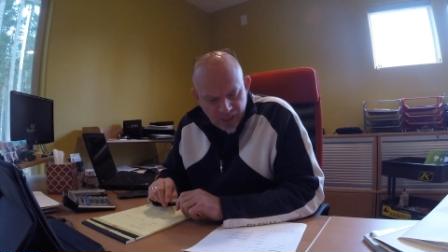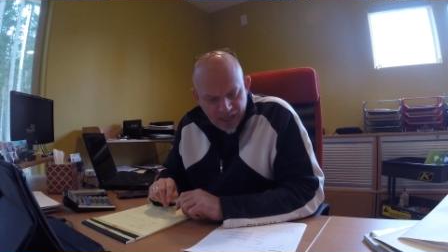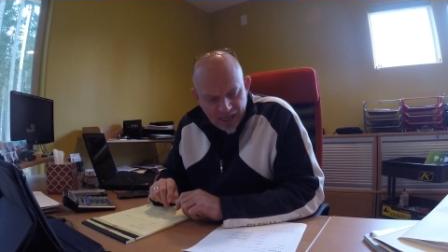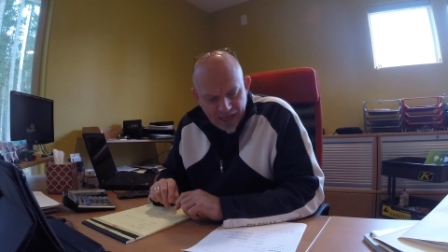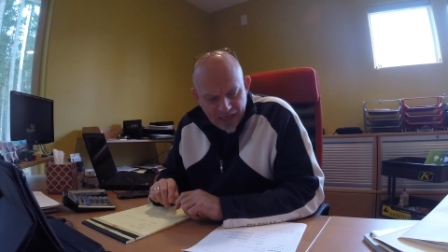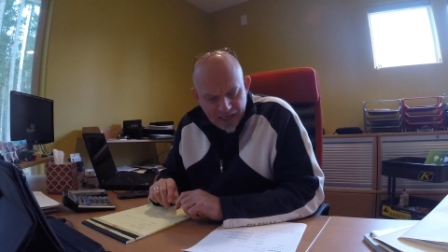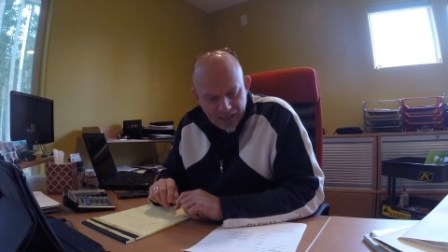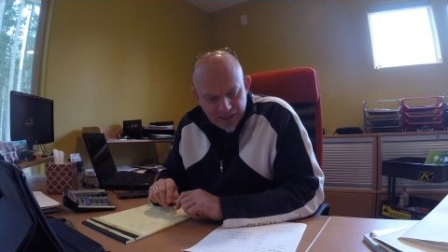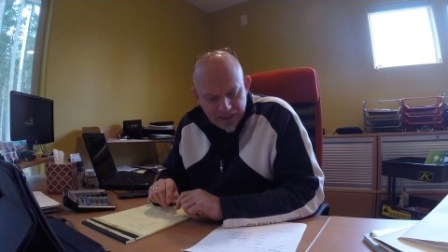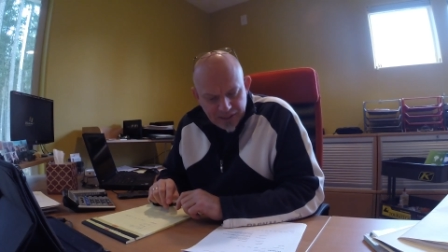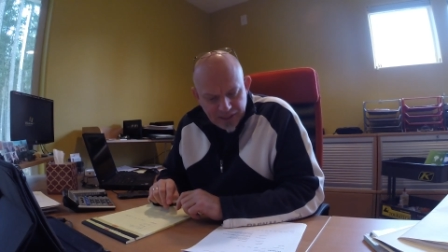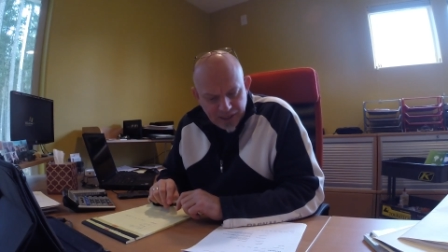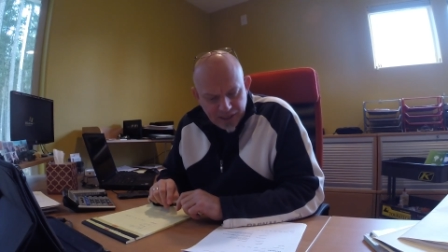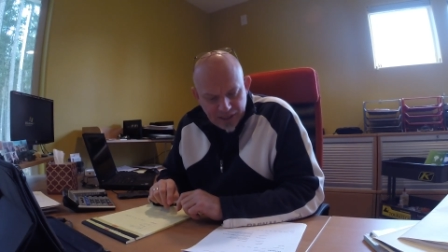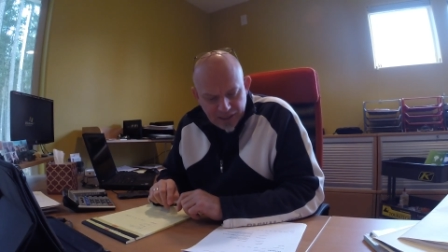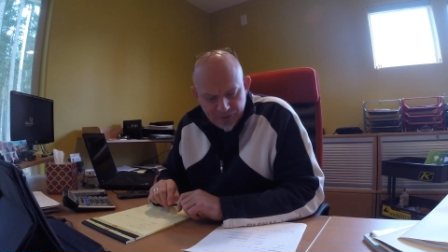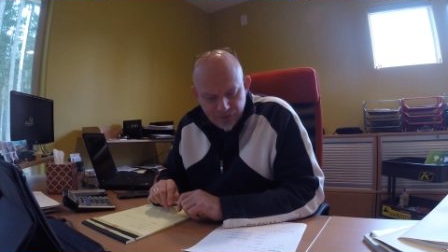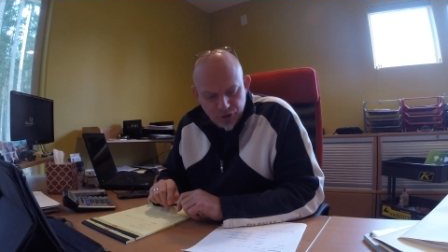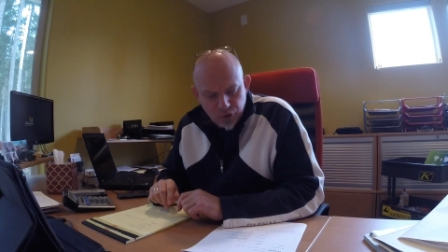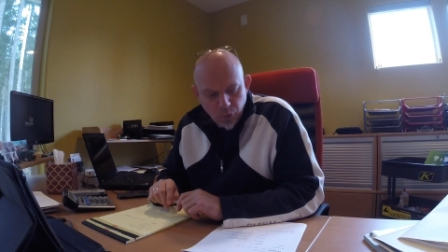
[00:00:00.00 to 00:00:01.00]
And
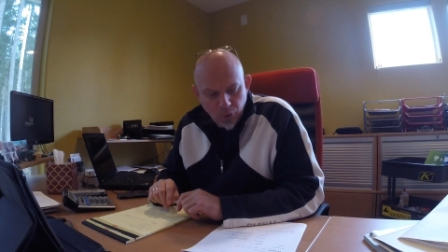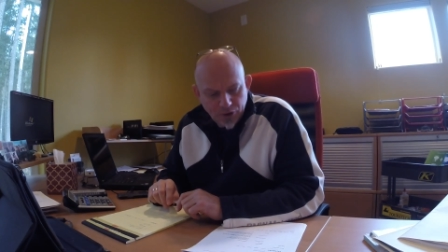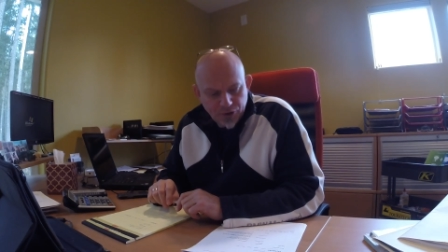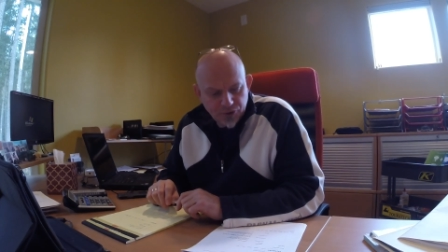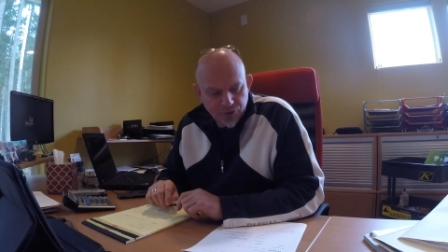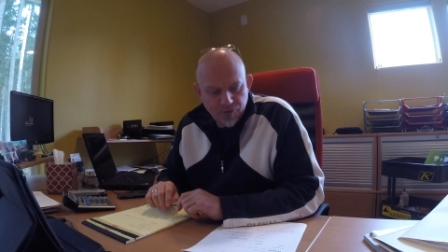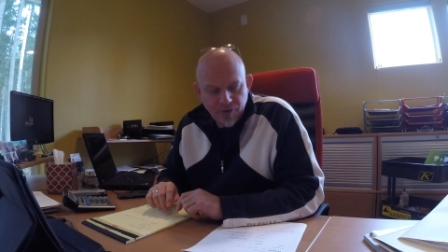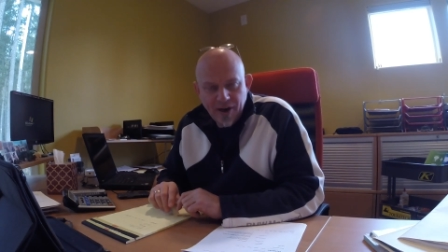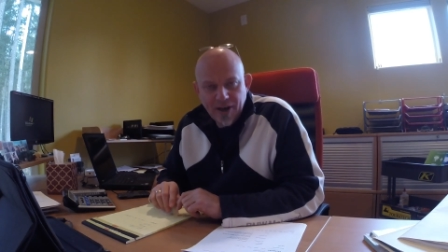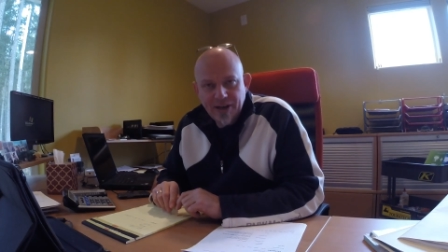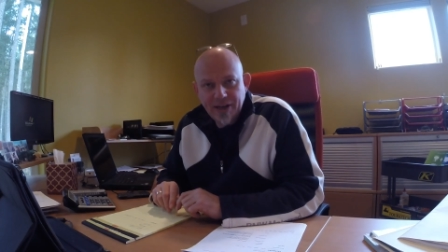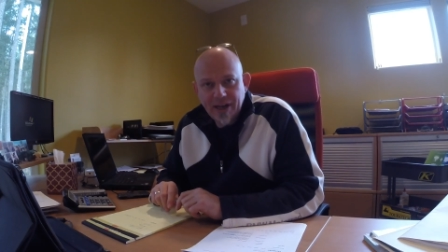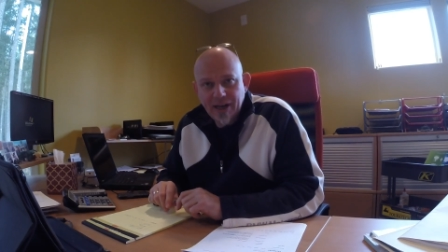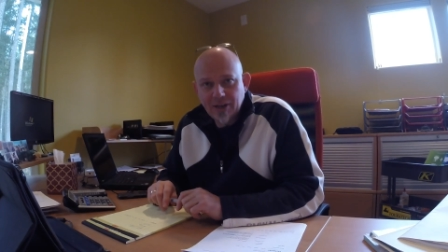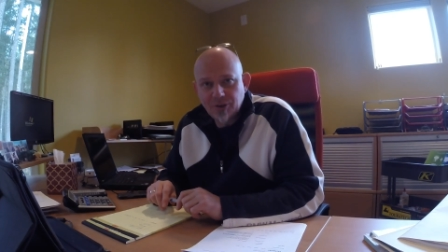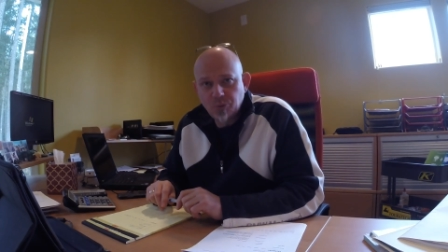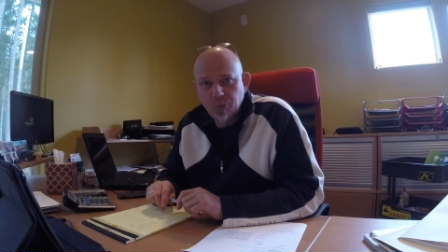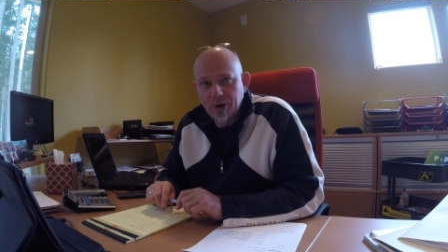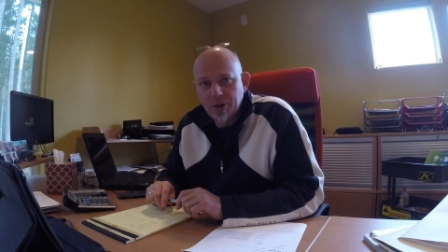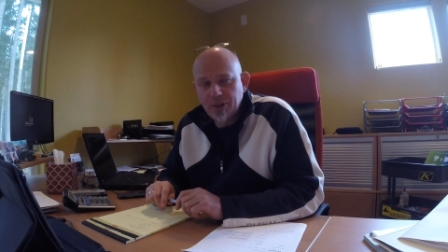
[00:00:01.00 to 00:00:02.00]
if you want to find
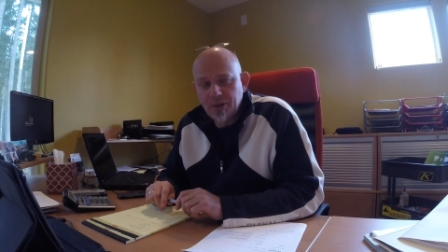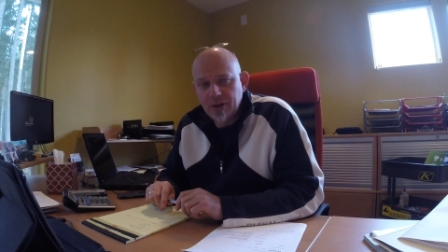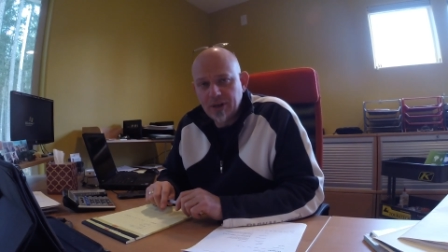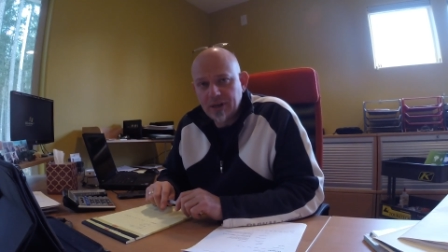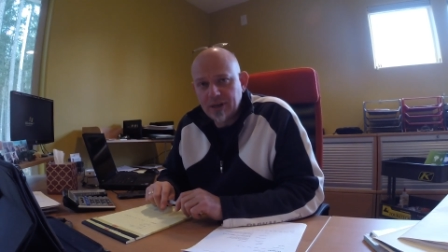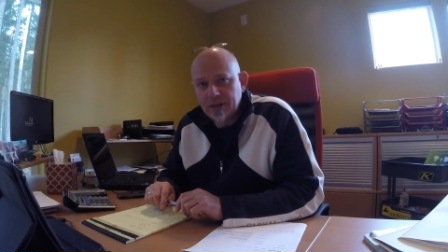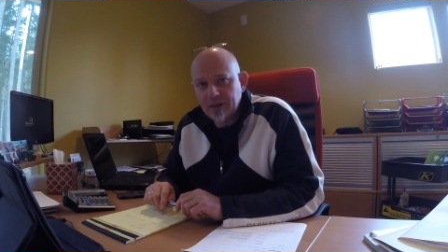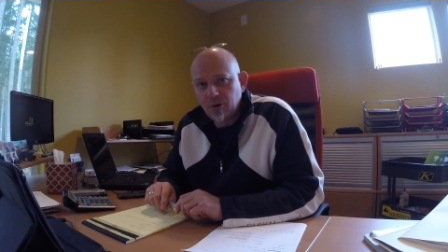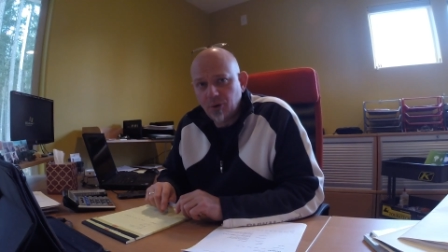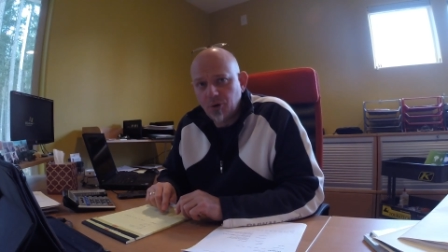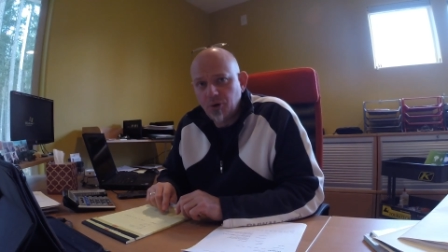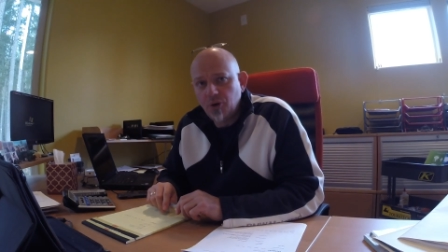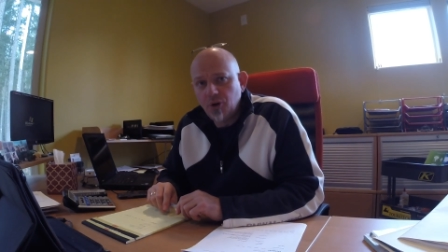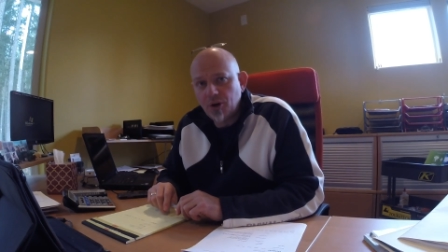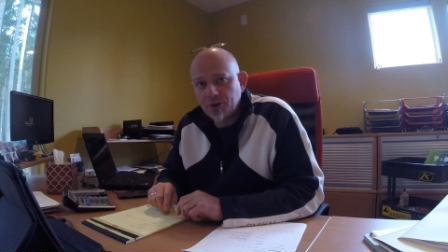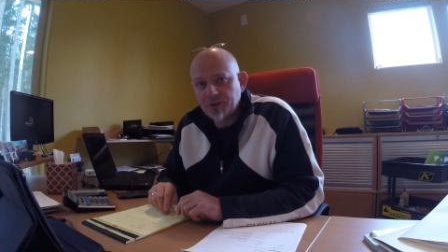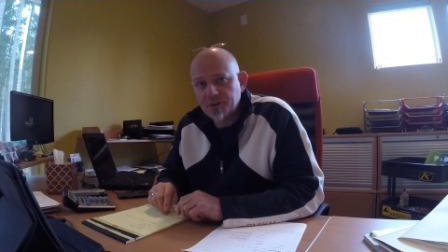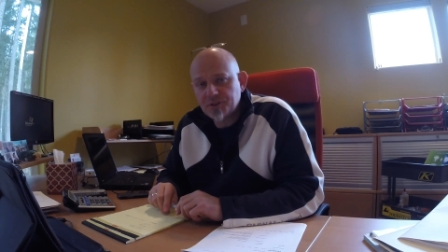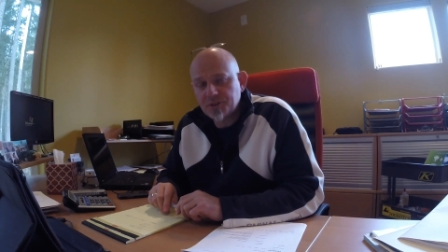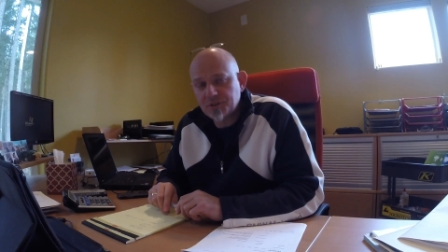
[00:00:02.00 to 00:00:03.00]
out whether or
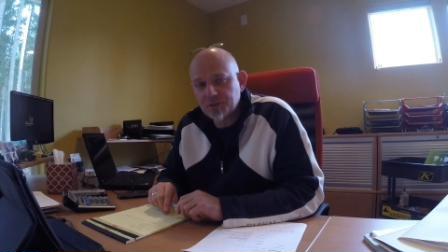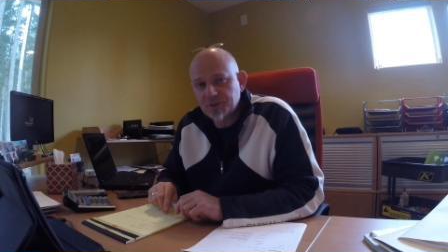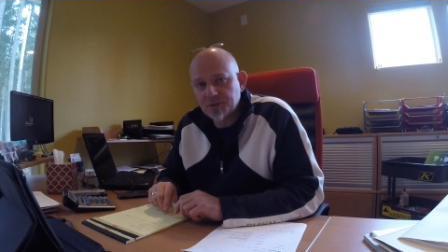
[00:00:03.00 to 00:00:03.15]
not